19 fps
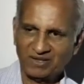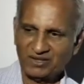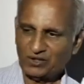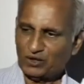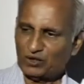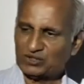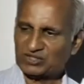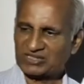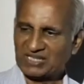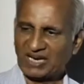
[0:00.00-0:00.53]

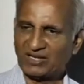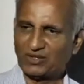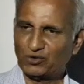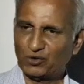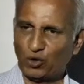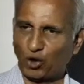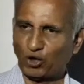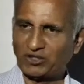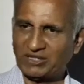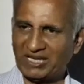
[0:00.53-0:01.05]
You start
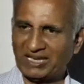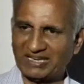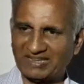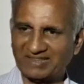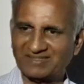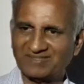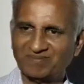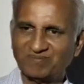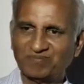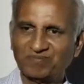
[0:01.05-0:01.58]

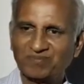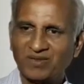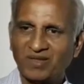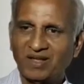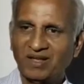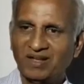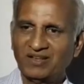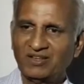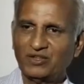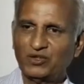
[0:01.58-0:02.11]
knocking.
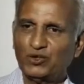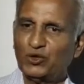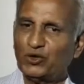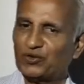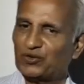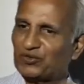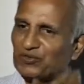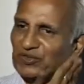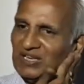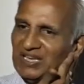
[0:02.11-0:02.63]

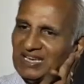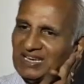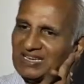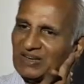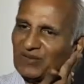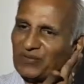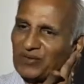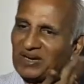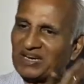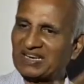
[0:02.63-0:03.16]
You hear
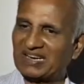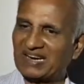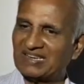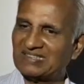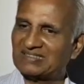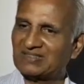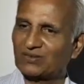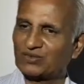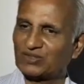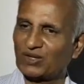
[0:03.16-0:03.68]
different
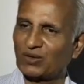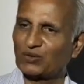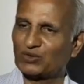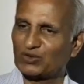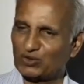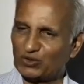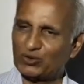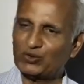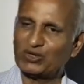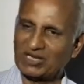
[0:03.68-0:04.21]
kinds of
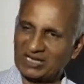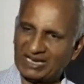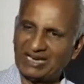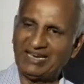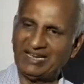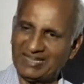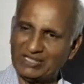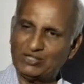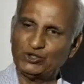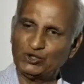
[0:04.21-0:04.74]
sounds. You
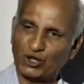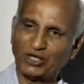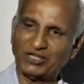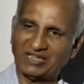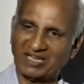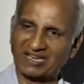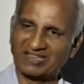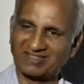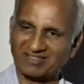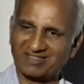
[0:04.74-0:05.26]
really enjoy
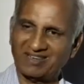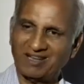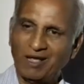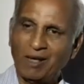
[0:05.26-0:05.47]
that